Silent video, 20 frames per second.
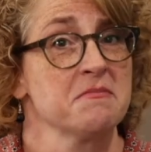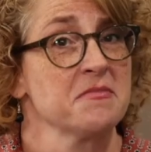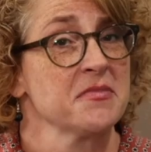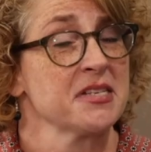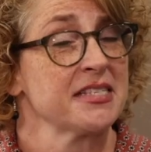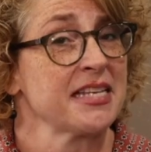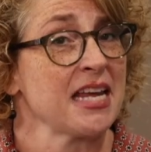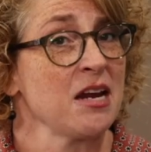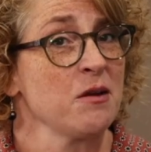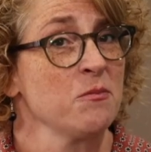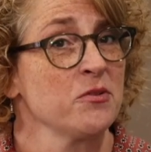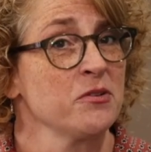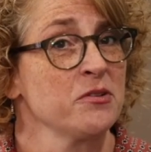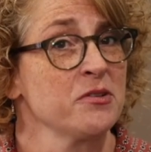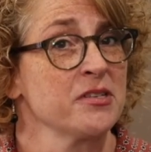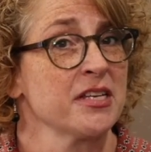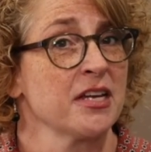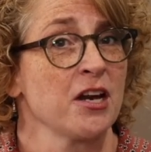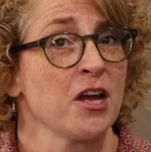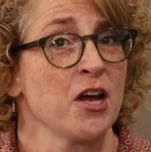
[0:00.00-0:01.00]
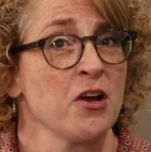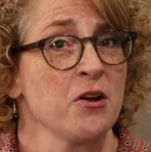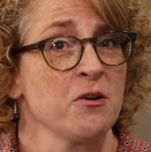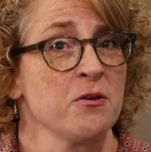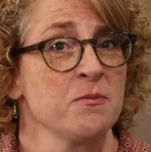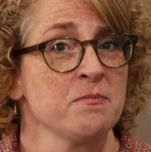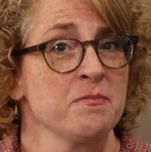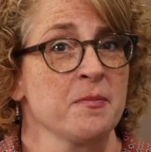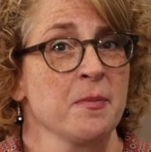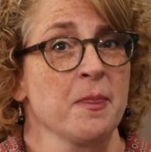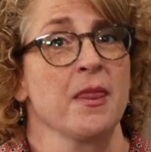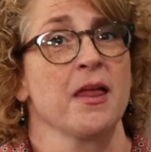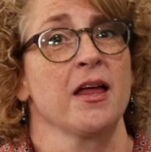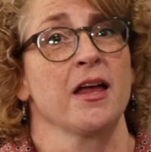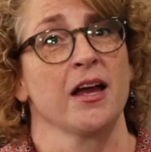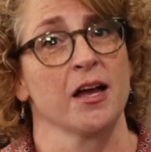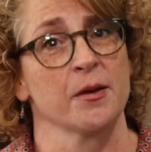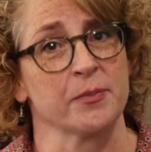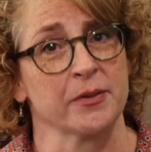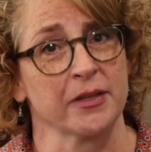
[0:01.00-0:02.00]
same rules at home
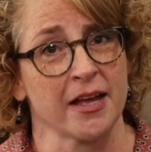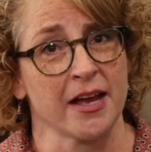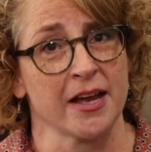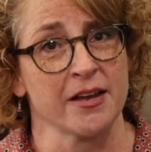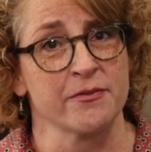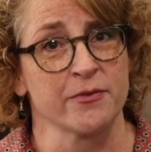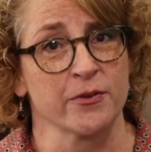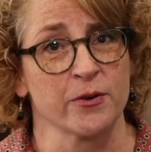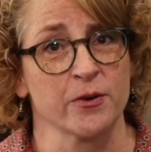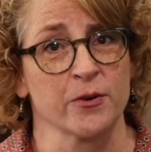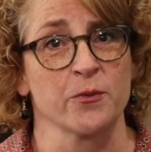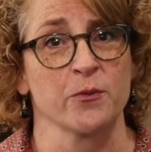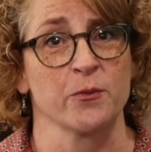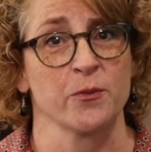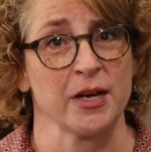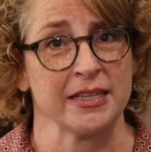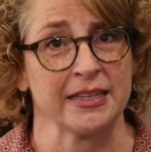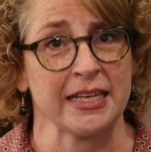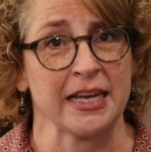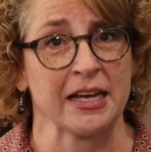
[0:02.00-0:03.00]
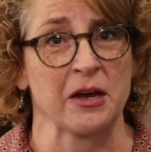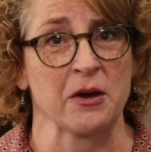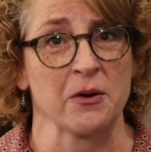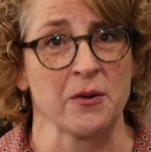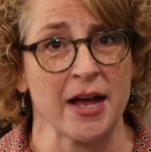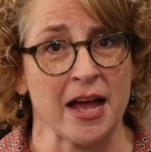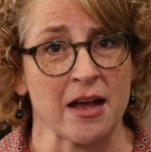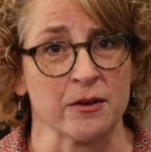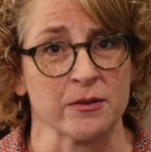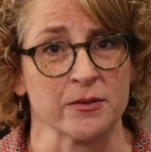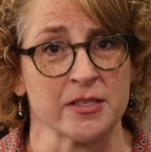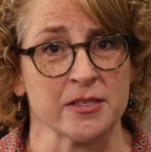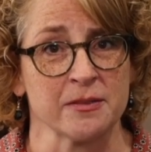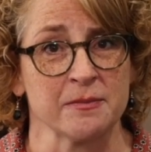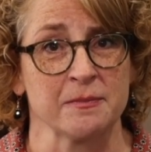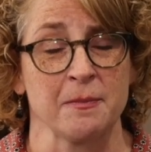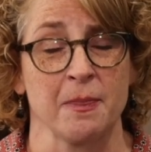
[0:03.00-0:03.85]
apply for when they go out.